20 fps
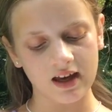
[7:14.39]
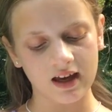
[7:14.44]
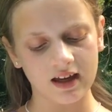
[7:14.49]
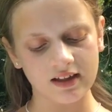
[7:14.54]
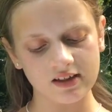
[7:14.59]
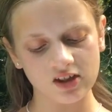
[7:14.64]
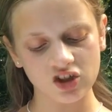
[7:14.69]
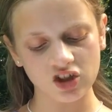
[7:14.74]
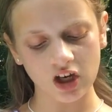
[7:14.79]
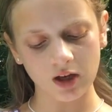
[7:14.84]

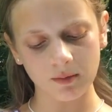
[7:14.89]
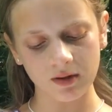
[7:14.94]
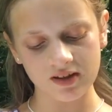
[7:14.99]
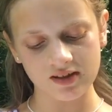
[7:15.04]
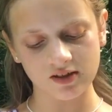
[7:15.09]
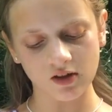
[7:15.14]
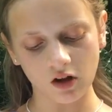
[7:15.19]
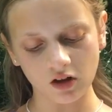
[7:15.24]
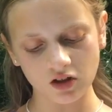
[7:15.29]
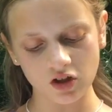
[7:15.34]
It's a shame
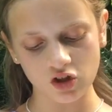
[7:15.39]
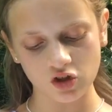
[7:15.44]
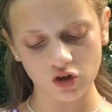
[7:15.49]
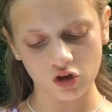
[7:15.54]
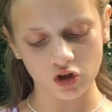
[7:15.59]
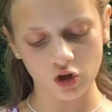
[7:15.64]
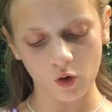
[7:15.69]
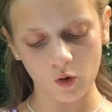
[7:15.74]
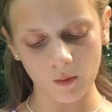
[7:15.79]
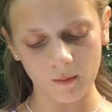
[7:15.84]
his doctors
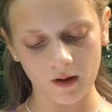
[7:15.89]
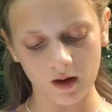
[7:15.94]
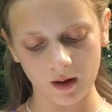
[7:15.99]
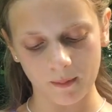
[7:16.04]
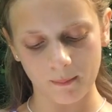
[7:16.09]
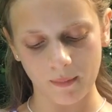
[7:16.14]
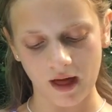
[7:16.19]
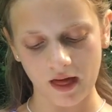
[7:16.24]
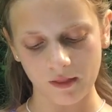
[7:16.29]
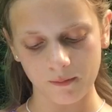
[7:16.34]
don't know about a
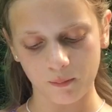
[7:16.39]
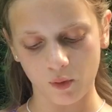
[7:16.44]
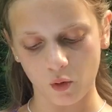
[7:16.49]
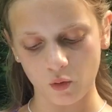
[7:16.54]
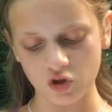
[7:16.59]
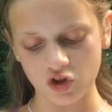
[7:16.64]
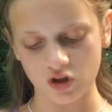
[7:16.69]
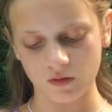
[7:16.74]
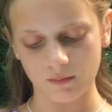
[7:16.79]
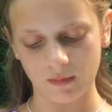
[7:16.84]
bath
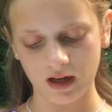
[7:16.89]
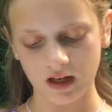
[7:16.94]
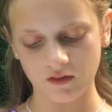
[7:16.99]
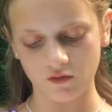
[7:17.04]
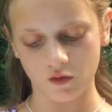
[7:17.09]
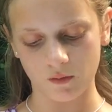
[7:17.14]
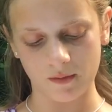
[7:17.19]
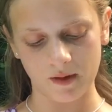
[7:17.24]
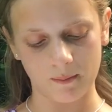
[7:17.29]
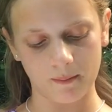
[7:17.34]
potion made
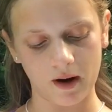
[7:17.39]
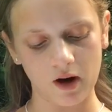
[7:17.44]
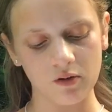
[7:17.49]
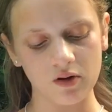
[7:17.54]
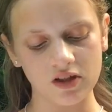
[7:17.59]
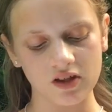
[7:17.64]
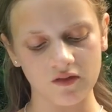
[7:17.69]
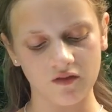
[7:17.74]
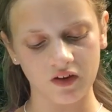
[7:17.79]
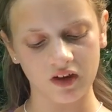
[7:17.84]
from the
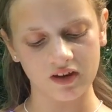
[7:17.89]
berries of